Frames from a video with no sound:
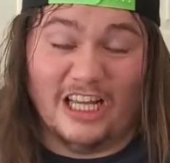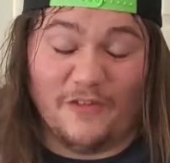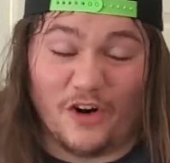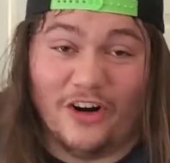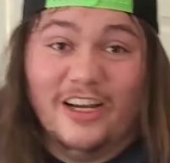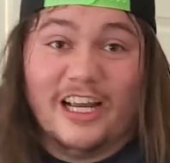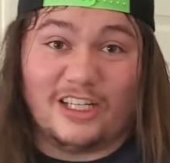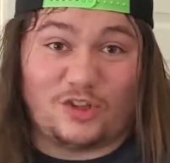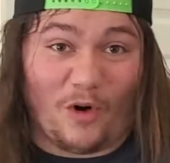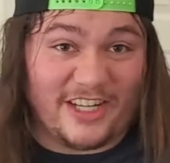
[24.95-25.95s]
liver in
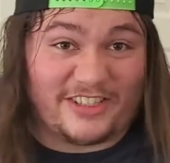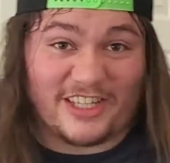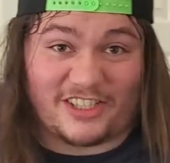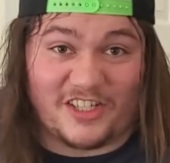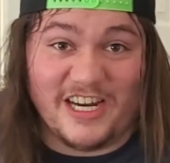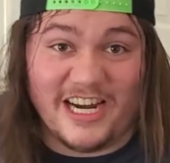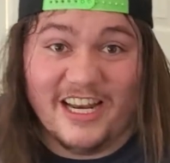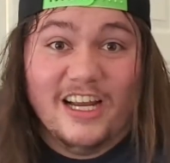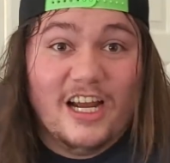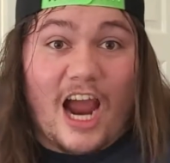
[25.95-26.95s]
2016,
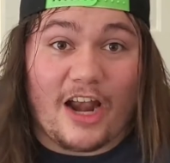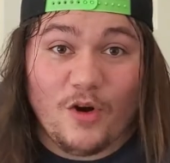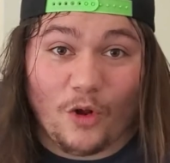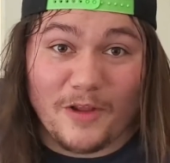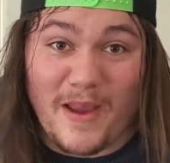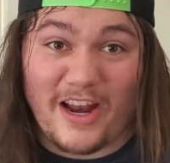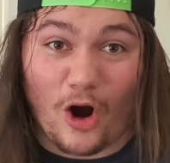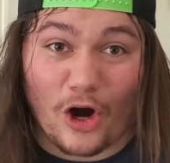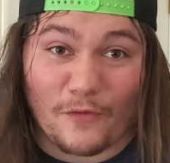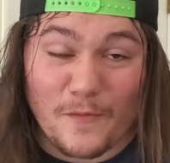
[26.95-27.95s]
and you only made it
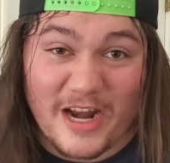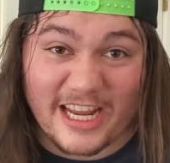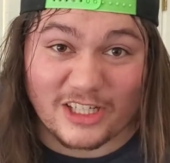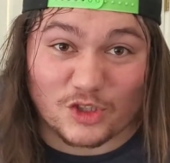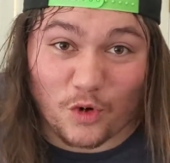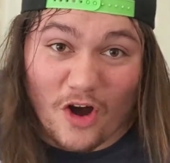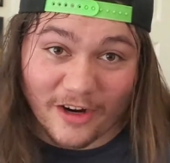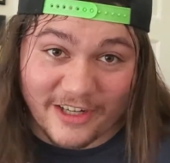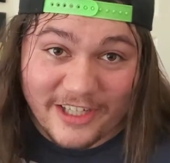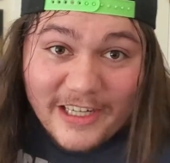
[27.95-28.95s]
harder for me to get drunk!
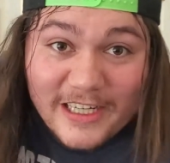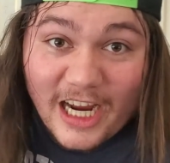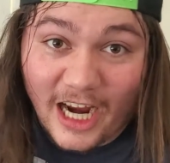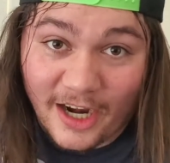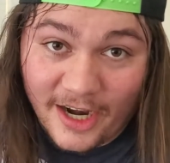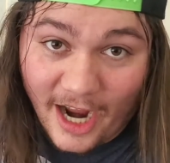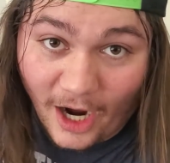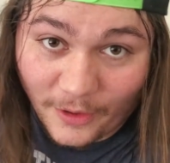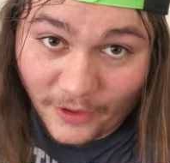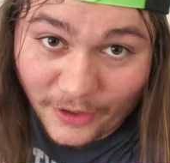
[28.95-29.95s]
And
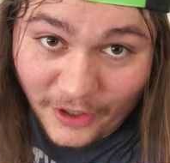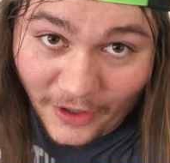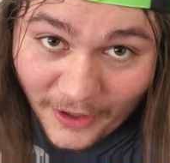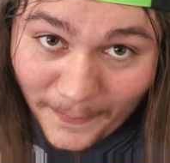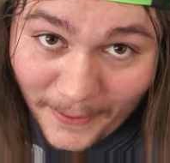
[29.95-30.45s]
now you're gonna